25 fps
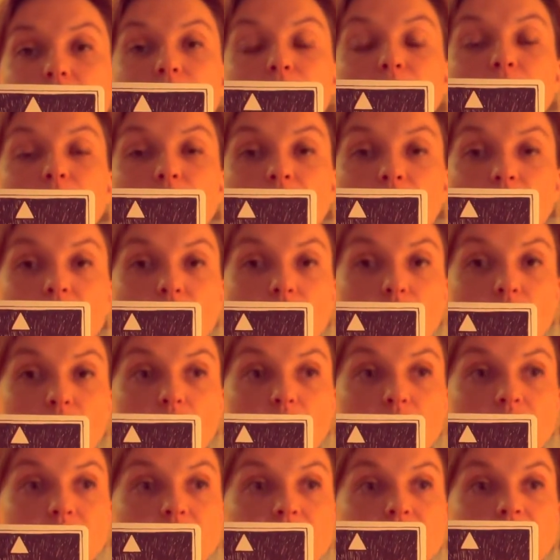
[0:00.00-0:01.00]

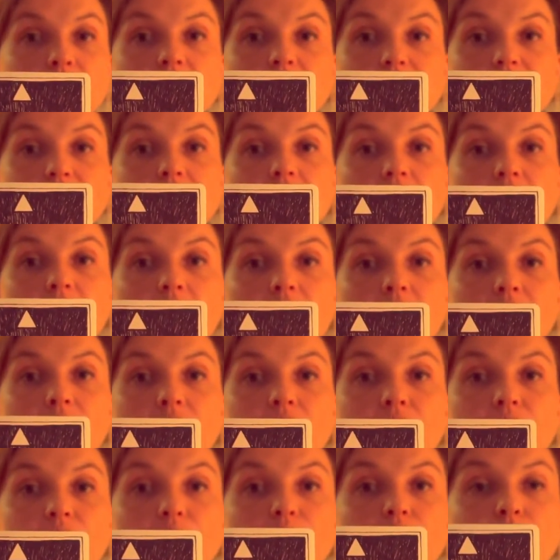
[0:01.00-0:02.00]
beyond this life,
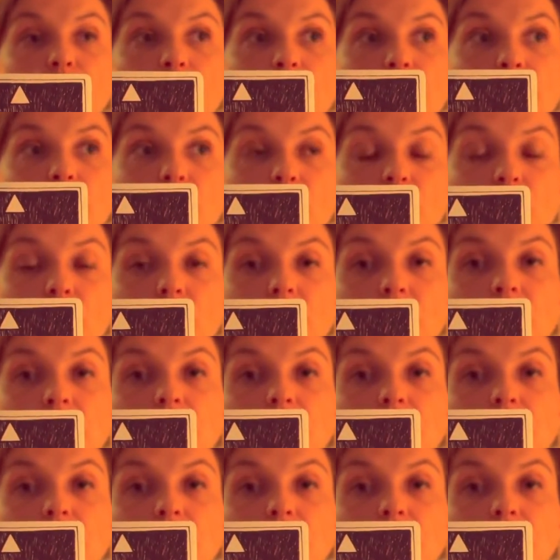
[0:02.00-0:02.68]
beyond the